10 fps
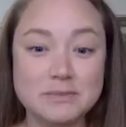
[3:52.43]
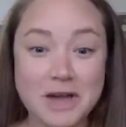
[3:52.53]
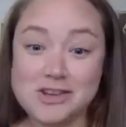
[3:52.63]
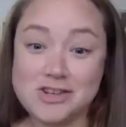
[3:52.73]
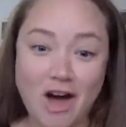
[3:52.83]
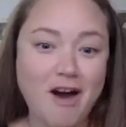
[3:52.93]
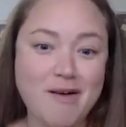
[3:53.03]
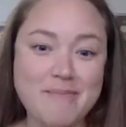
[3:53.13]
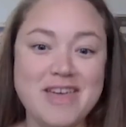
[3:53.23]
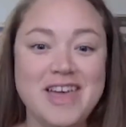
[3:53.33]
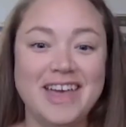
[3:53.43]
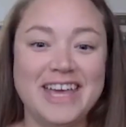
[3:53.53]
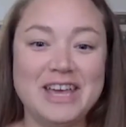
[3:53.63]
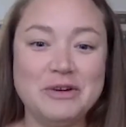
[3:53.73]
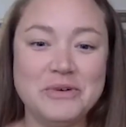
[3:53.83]
my job.
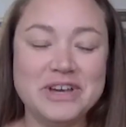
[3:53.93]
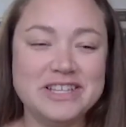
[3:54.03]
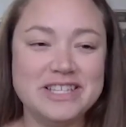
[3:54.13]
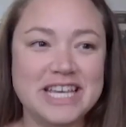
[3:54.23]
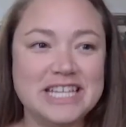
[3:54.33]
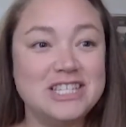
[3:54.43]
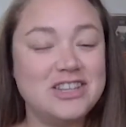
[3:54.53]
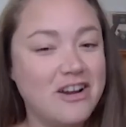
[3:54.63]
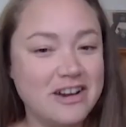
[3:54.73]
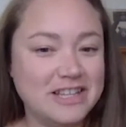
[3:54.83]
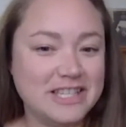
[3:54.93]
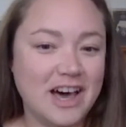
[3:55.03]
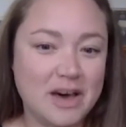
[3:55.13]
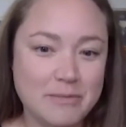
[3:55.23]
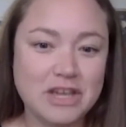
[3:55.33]
It was, it started as a hobby.